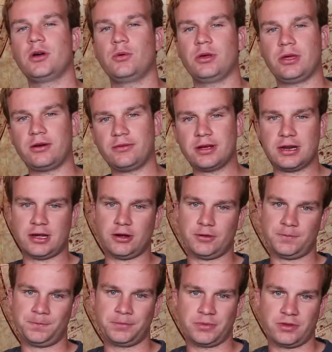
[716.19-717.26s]
with our video.
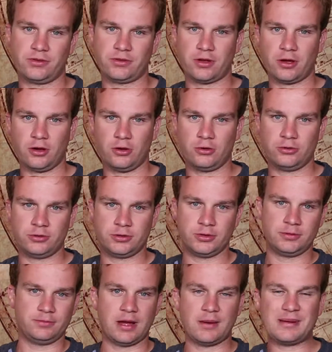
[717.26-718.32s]
So,
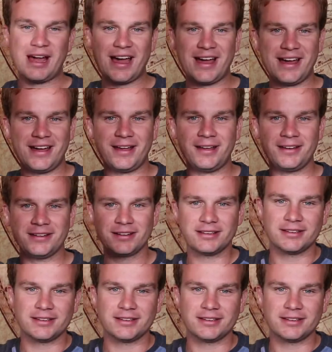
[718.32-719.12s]
bye-bye!